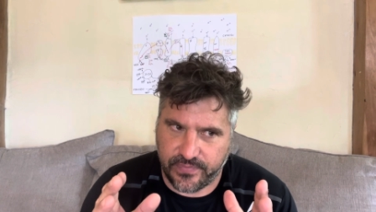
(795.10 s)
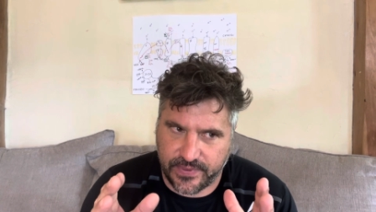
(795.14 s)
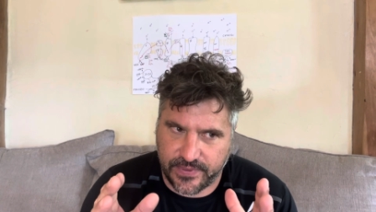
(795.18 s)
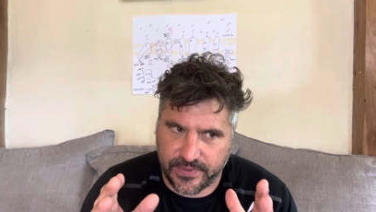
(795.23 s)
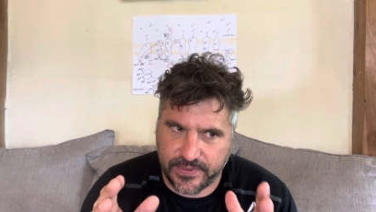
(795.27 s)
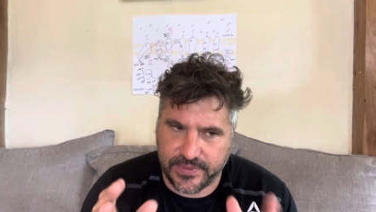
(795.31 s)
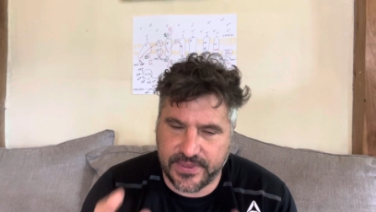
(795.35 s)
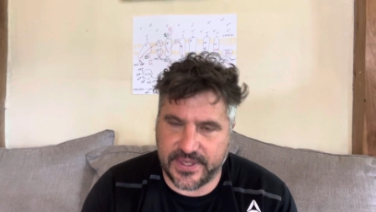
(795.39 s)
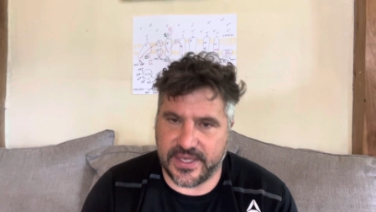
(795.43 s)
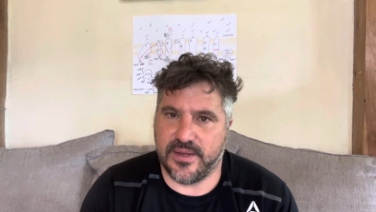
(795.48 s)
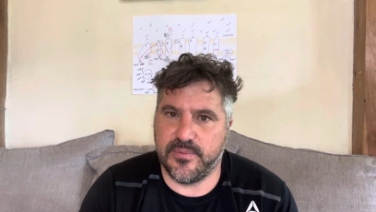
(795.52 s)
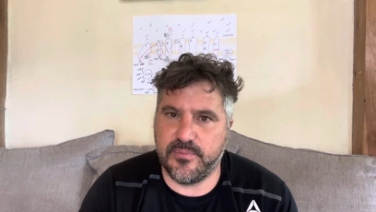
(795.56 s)

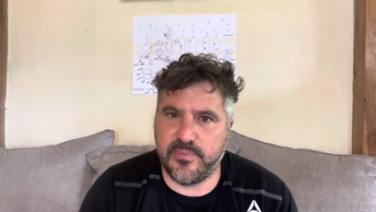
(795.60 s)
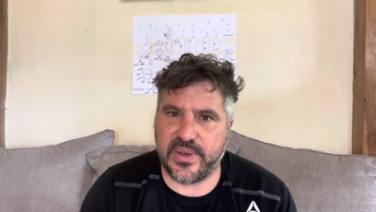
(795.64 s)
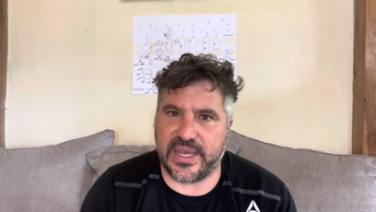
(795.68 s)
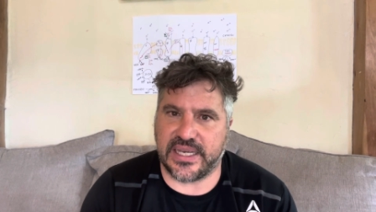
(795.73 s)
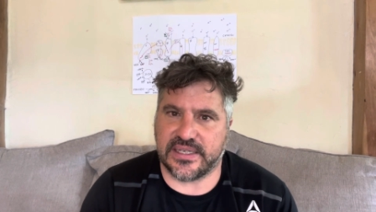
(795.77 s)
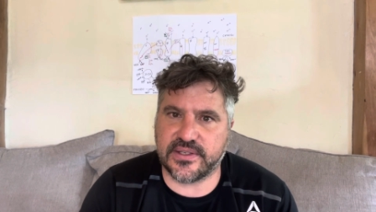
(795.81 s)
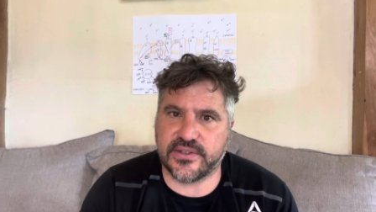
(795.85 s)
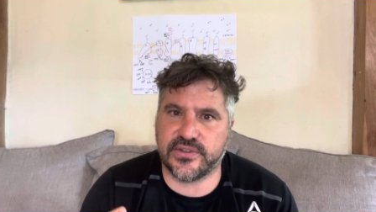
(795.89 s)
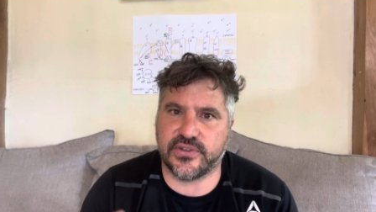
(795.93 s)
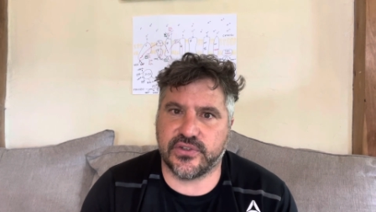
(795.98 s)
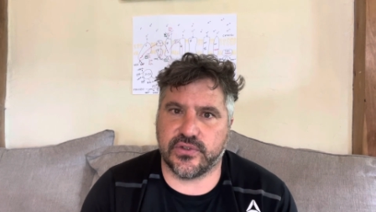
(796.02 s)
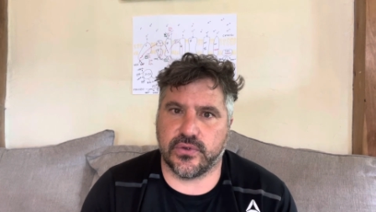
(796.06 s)
the
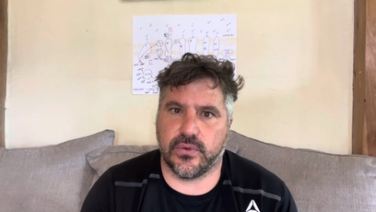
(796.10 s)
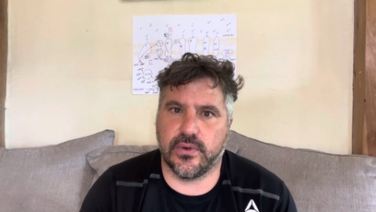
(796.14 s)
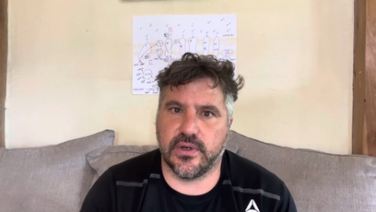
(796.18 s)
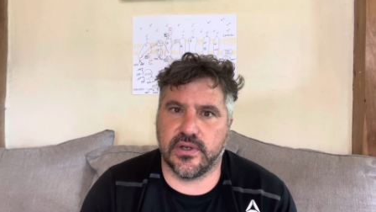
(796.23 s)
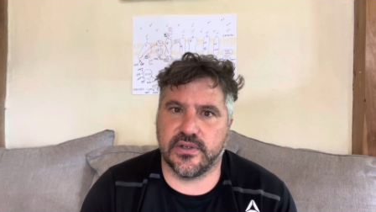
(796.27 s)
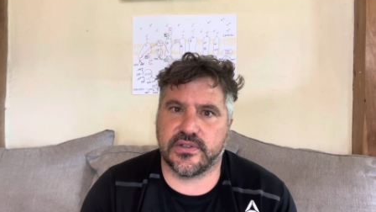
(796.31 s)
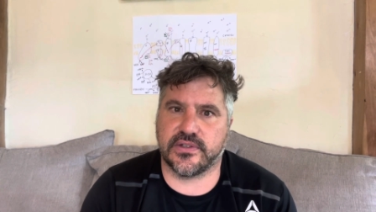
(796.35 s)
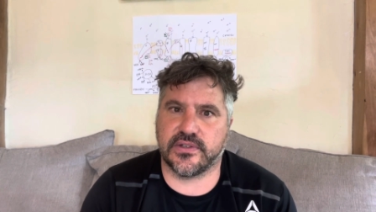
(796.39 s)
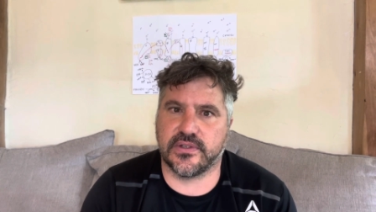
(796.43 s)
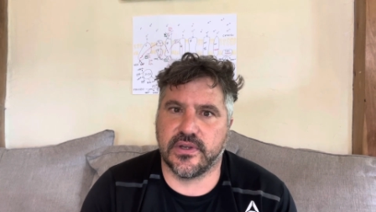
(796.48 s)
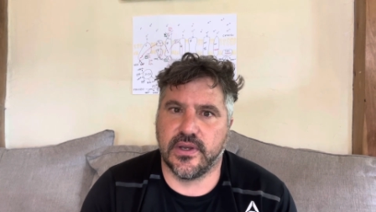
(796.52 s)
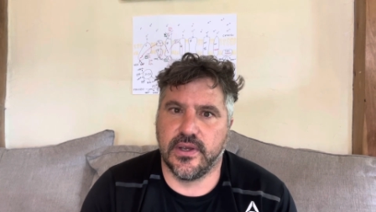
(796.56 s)
best
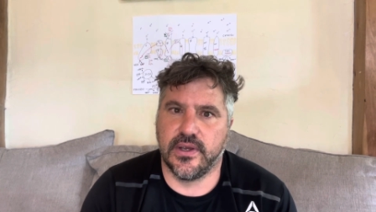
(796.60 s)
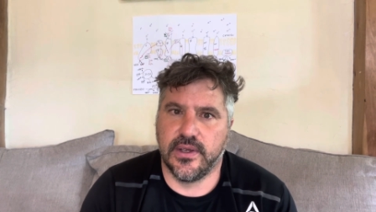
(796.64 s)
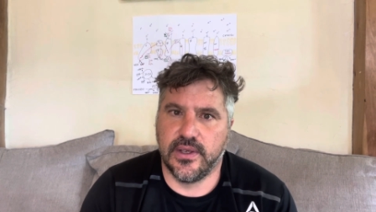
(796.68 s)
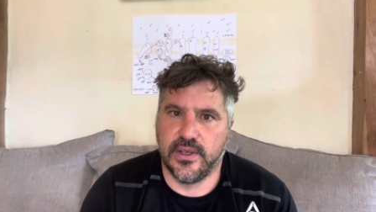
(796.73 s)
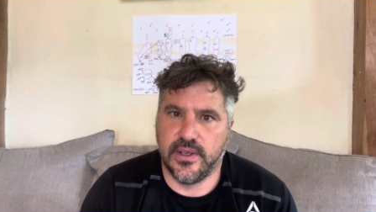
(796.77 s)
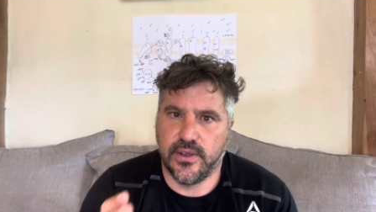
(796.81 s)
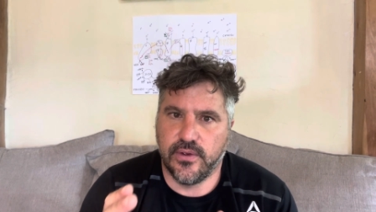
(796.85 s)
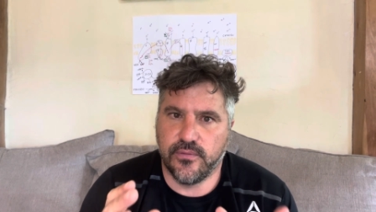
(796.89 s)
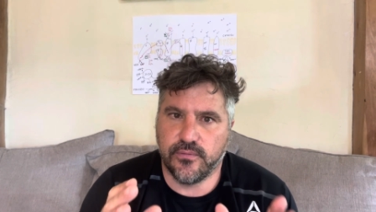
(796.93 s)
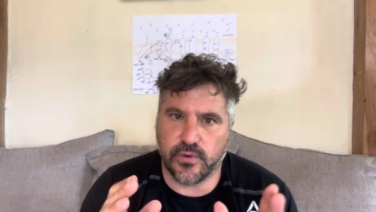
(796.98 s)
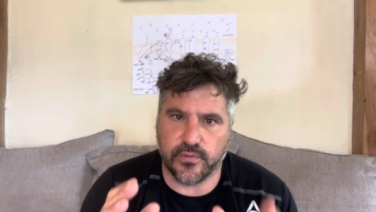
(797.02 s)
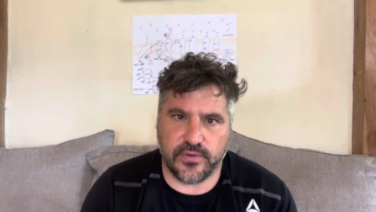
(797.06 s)
source
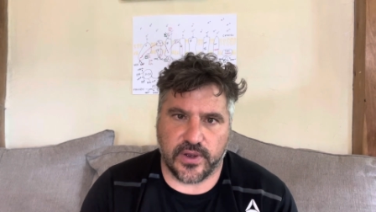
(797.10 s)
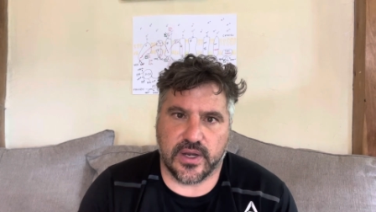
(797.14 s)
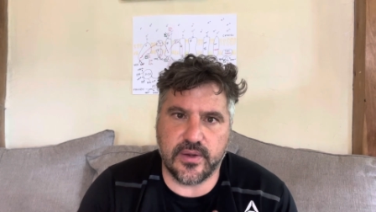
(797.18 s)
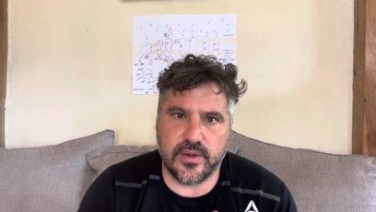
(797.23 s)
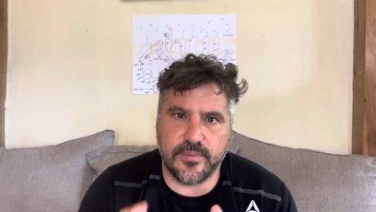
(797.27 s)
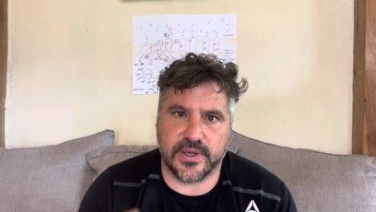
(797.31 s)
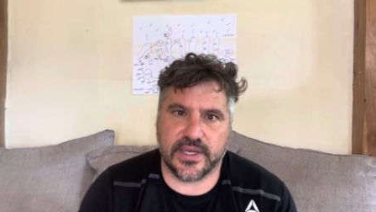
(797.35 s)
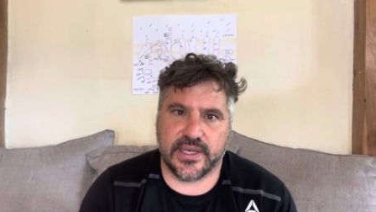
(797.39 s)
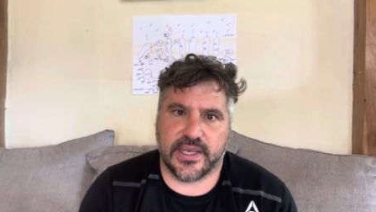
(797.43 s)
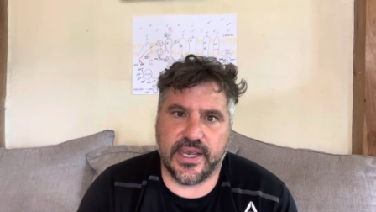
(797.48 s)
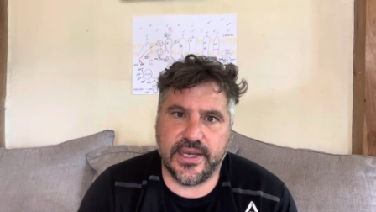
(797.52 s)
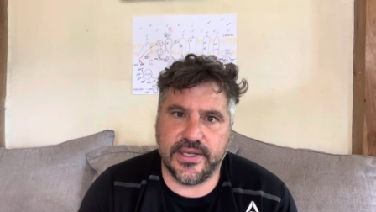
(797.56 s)
for
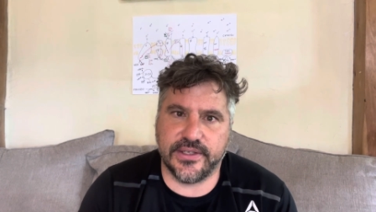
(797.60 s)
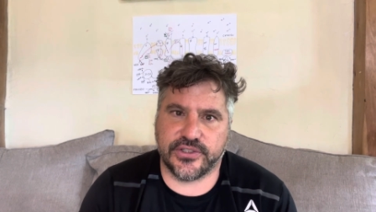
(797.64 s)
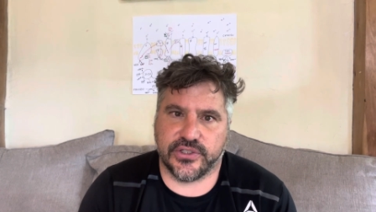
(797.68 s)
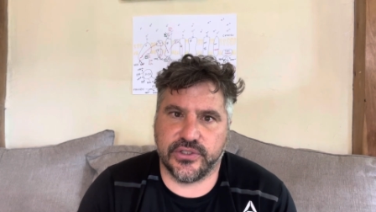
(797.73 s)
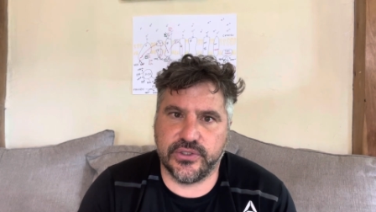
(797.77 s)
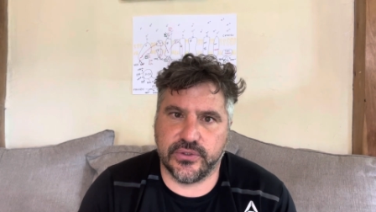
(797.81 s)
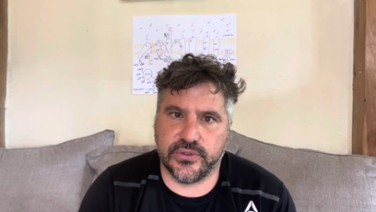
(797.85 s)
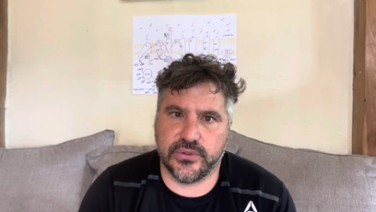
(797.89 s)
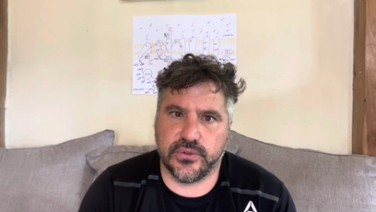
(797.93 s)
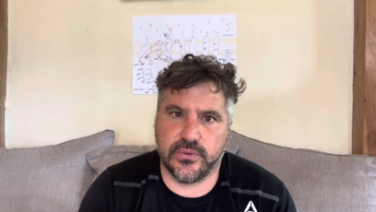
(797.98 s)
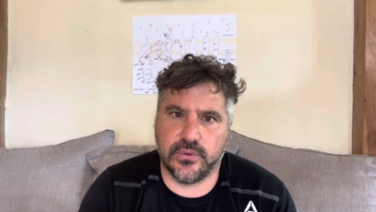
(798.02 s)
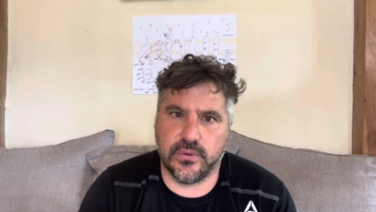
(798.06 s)
vitamin
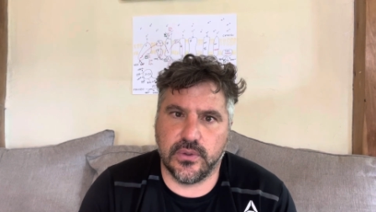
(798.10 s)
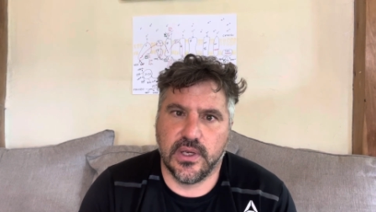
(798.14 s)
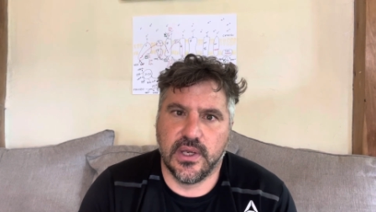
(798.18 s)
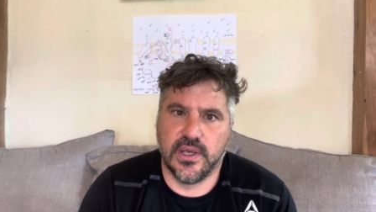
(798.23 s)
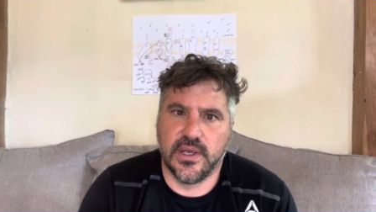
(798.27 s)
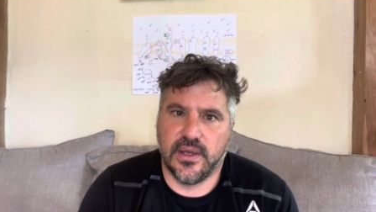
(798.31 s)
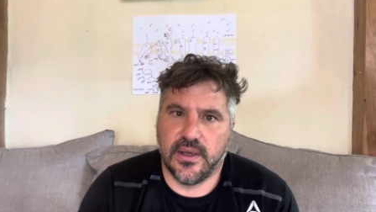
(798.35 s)
K2